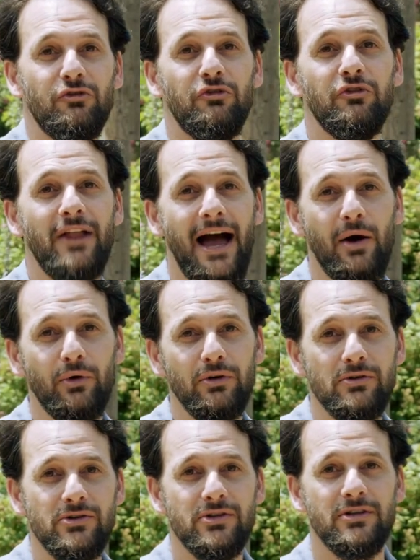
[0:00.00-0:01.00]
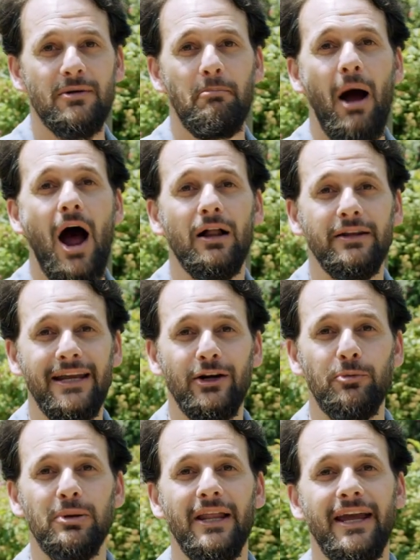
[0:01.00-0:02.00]
flowers,
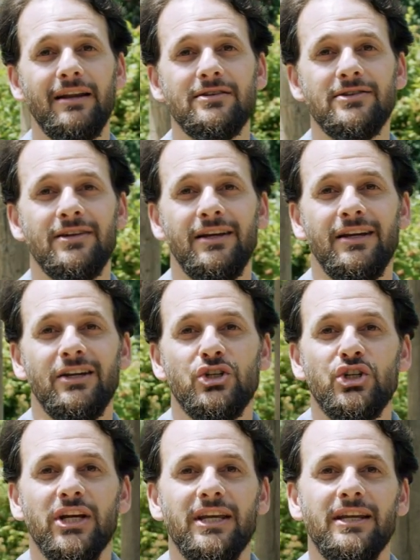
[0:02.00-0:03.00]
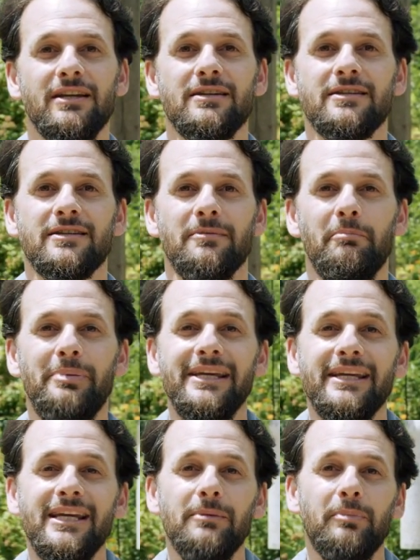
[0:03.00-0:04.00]
pollinator plants, chickens,
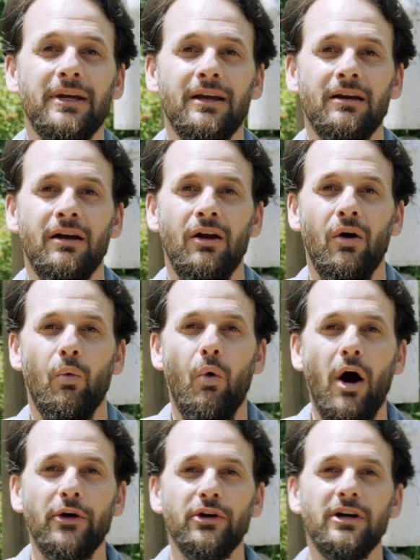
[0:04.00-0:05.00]
beekeeping, water